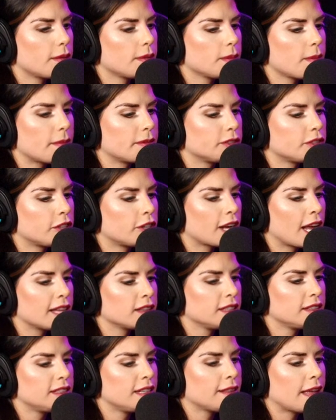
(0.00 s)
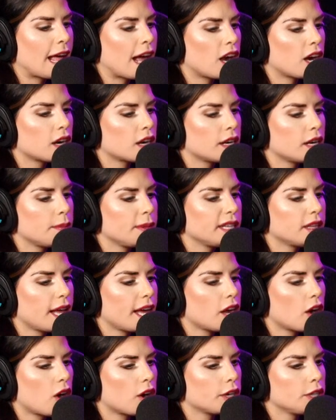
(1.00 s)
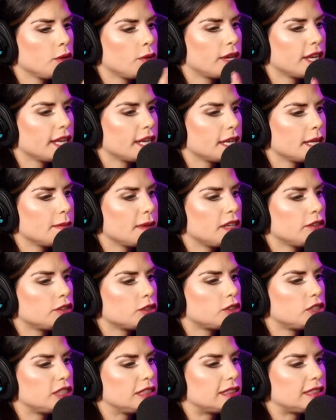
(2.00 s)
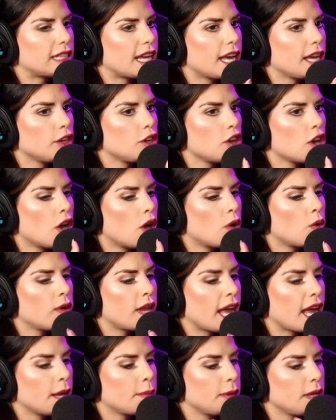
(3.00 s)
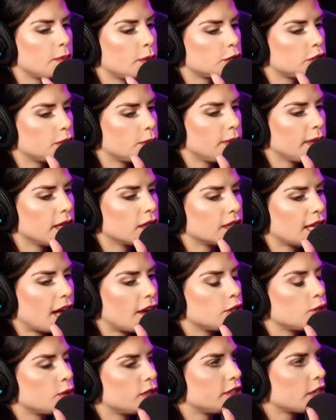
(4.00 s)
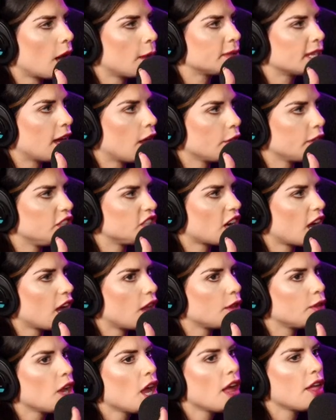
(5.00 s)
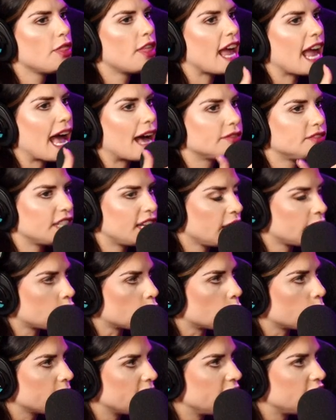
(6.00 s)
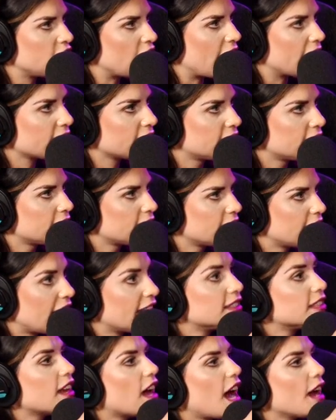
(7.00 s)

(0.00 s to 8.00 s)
family members that are gay listening to that are going to be like, are you kidding me? So she's saying no gay people should be allowed to adopt a healthy child. They have to get the rejects. Mm-hmm. That's,